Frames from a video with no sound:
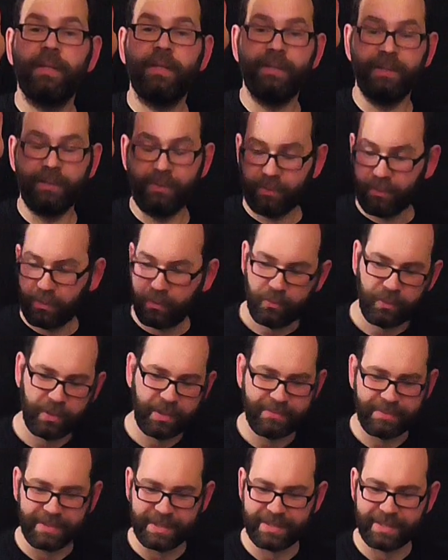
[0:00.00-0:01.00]
and then all the
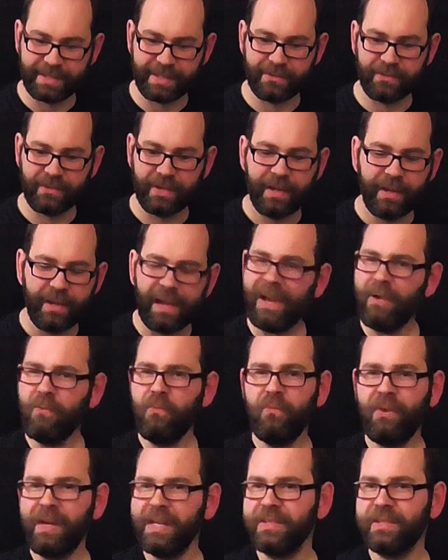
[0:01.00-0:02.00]
way back down. How
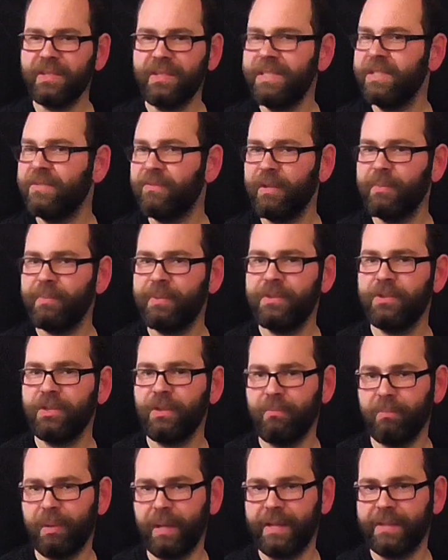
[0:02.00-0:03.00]
fast are these flipping
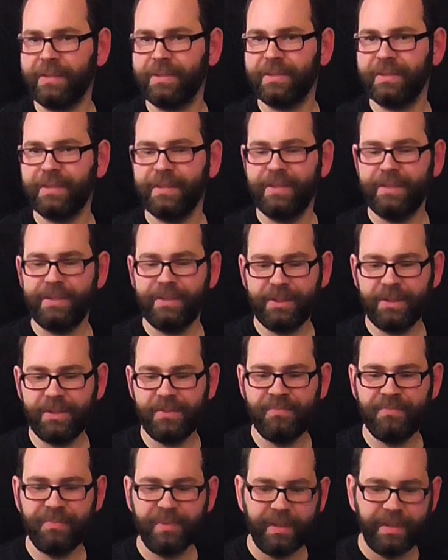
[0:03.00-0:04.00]
jump backs? You
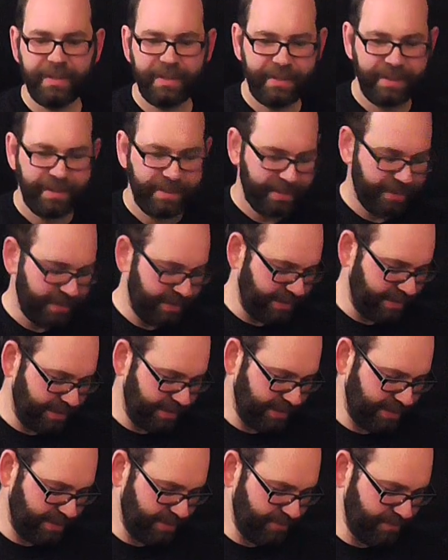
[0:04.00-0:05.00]
know?
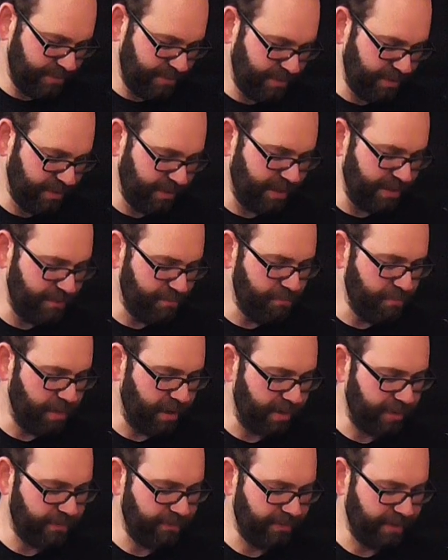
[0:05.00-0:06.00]
Like
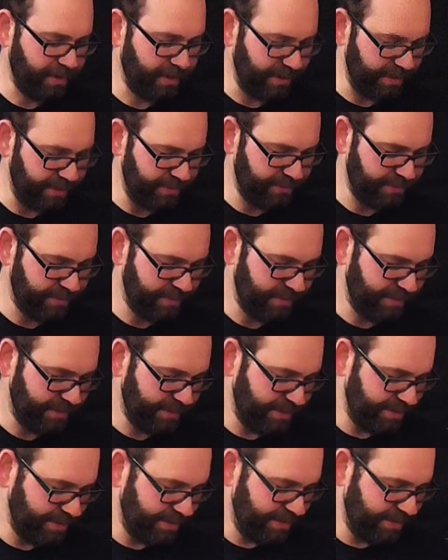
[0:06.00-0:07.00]
Mach 5.
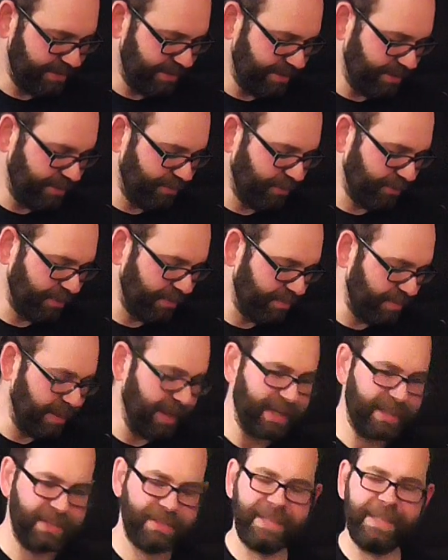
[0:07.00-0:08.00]
They'll probably
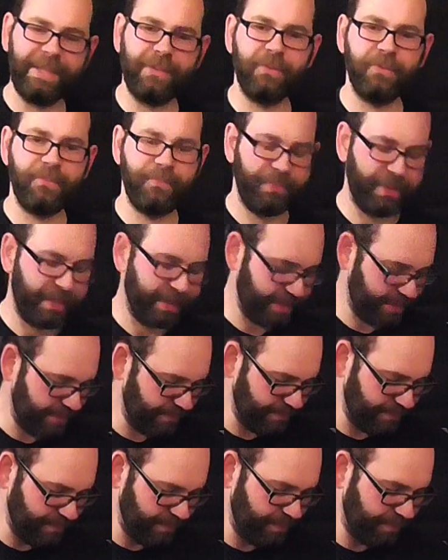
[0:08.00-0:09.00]
pass out.
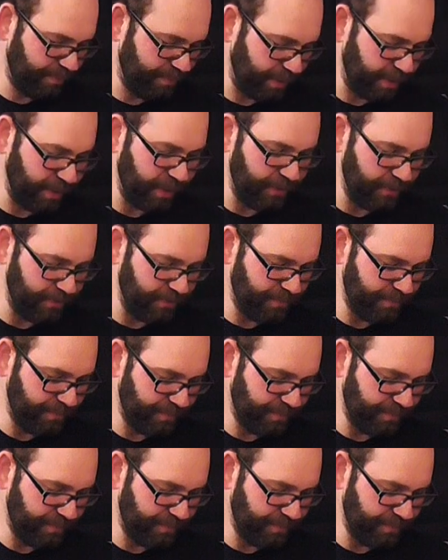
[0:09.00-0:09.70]
But no.